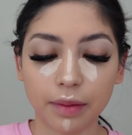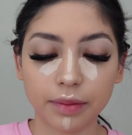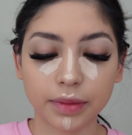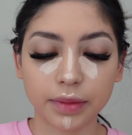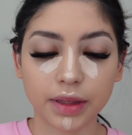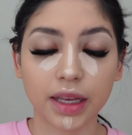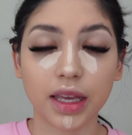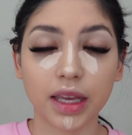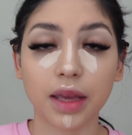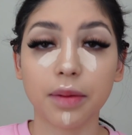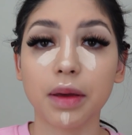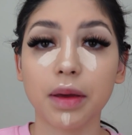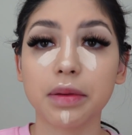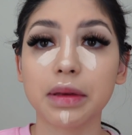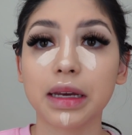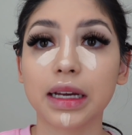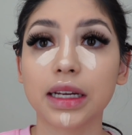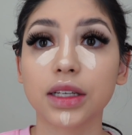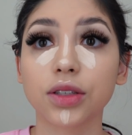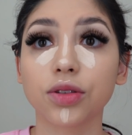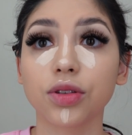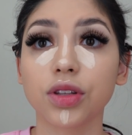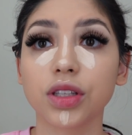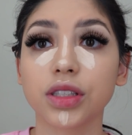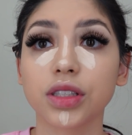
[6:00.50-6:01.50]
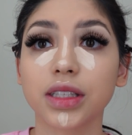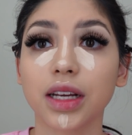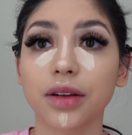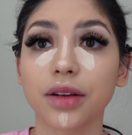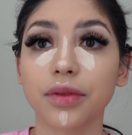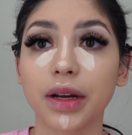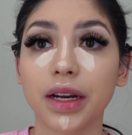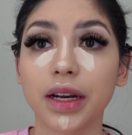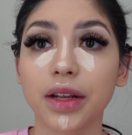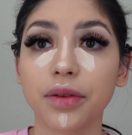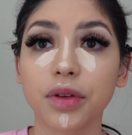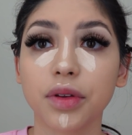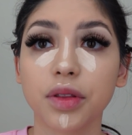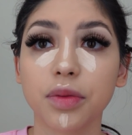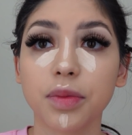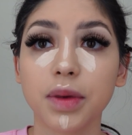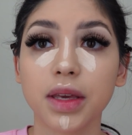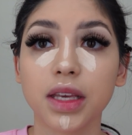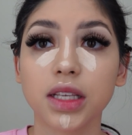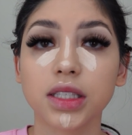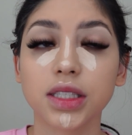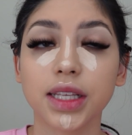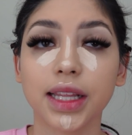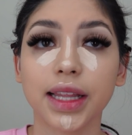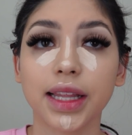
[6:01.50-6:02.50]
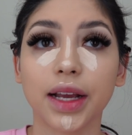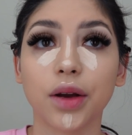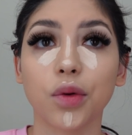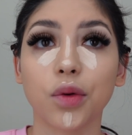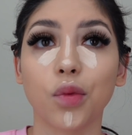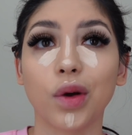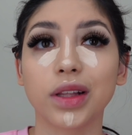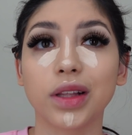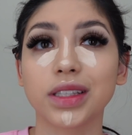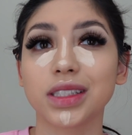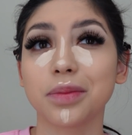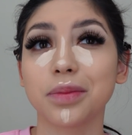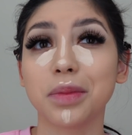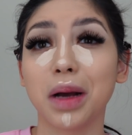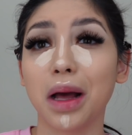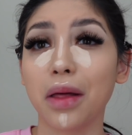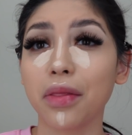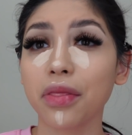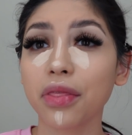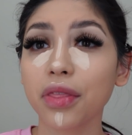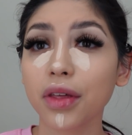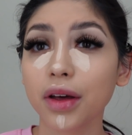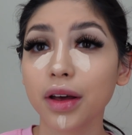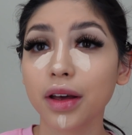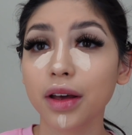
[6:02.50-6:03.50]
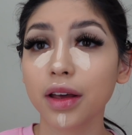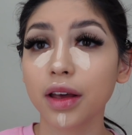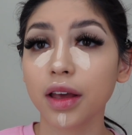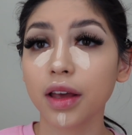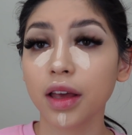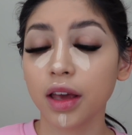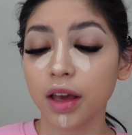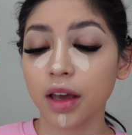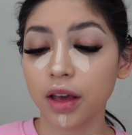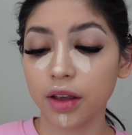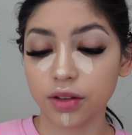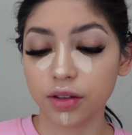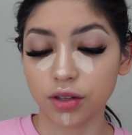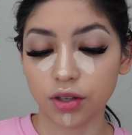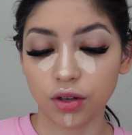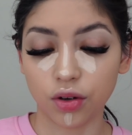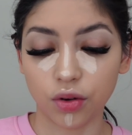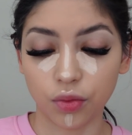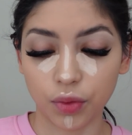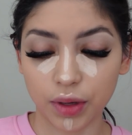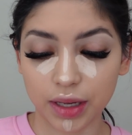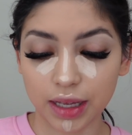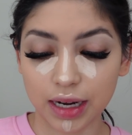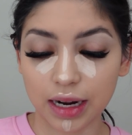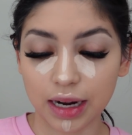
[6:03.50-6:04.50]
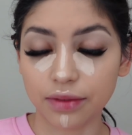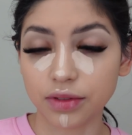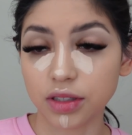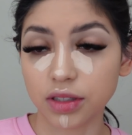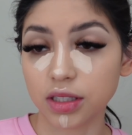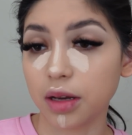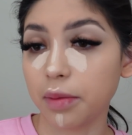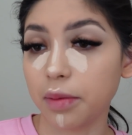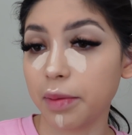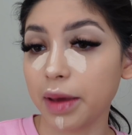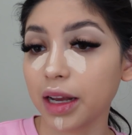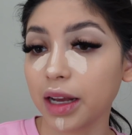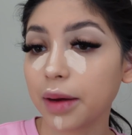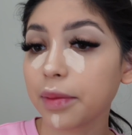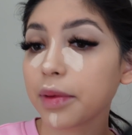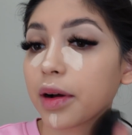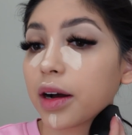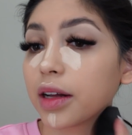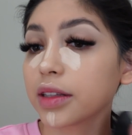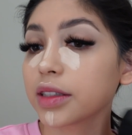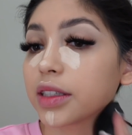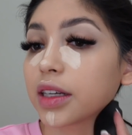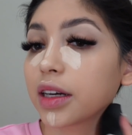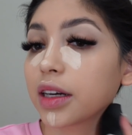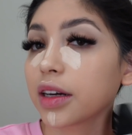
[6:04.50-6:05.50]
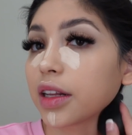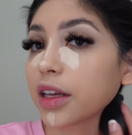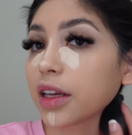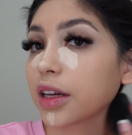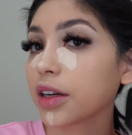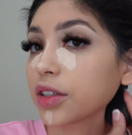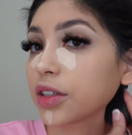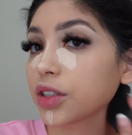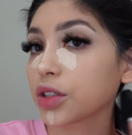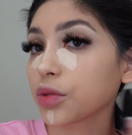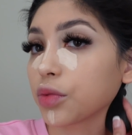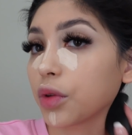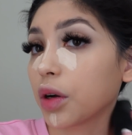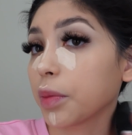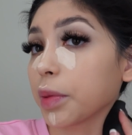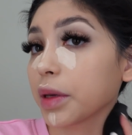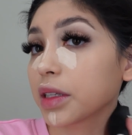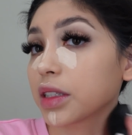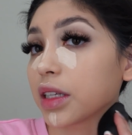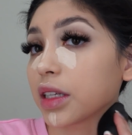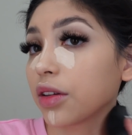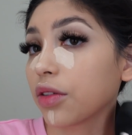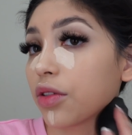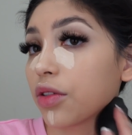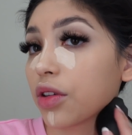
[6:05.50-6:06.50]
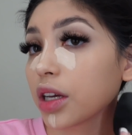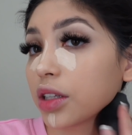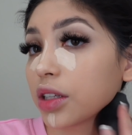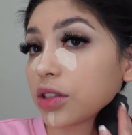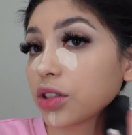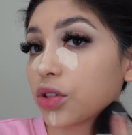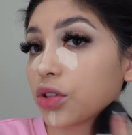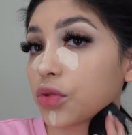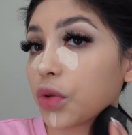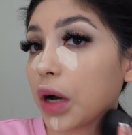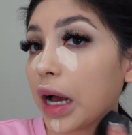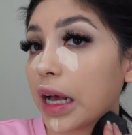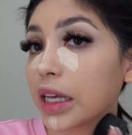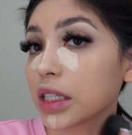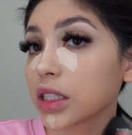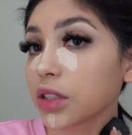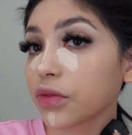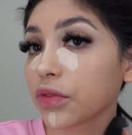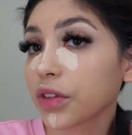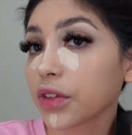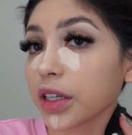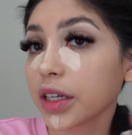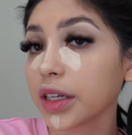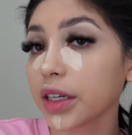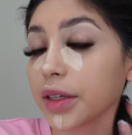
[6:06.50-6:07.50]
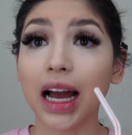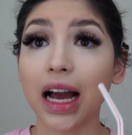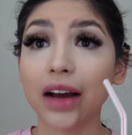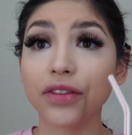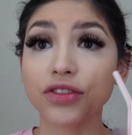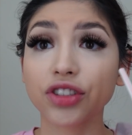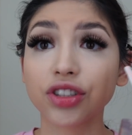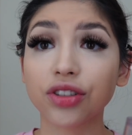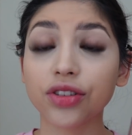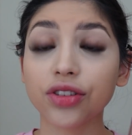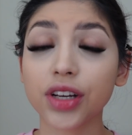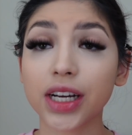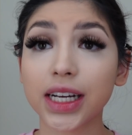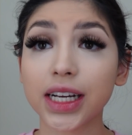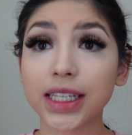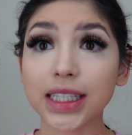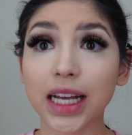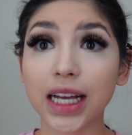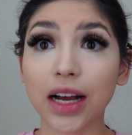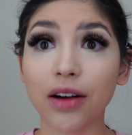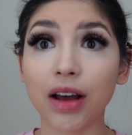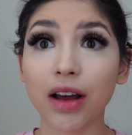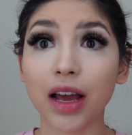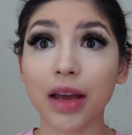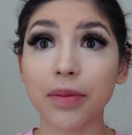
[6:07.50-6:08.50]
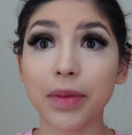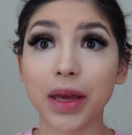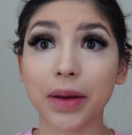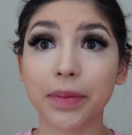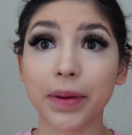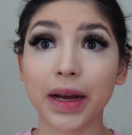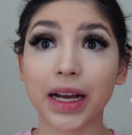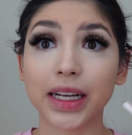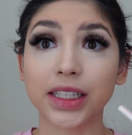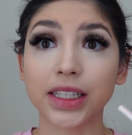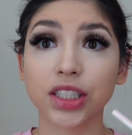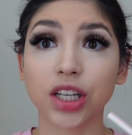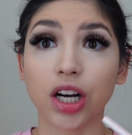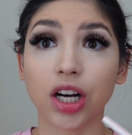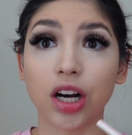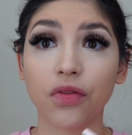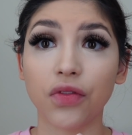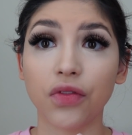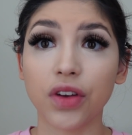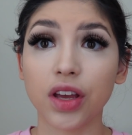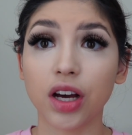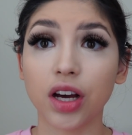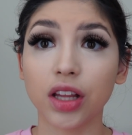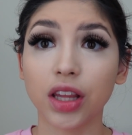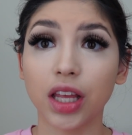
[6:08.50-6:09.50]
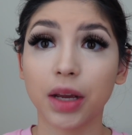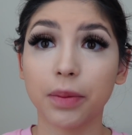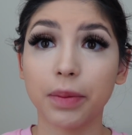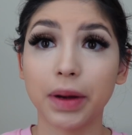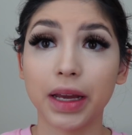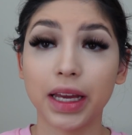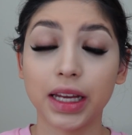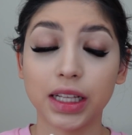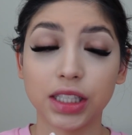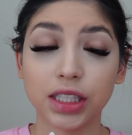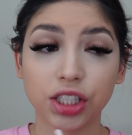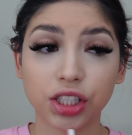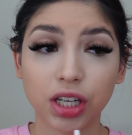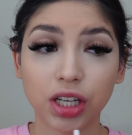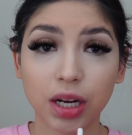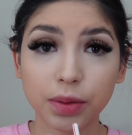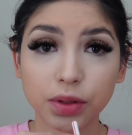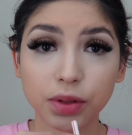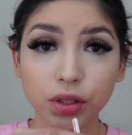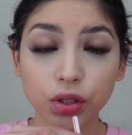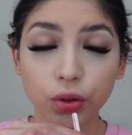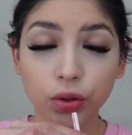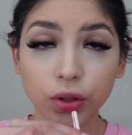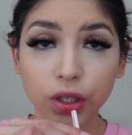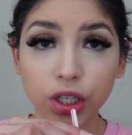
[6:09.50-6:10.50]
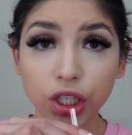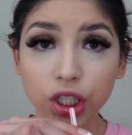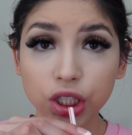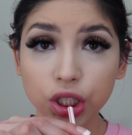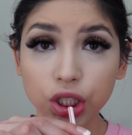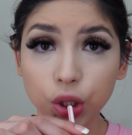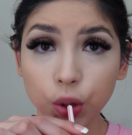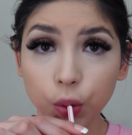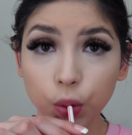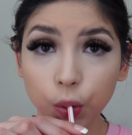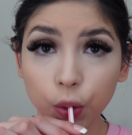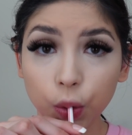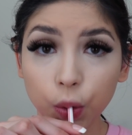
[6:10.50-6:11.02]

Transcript: I'm thinking maybe I could do these get ready with me's like once a month, so we can have some makeup content on here as well, because I know you guys do ask for it. I have showed you guys how I make my iced coffee on like my Instagram stories,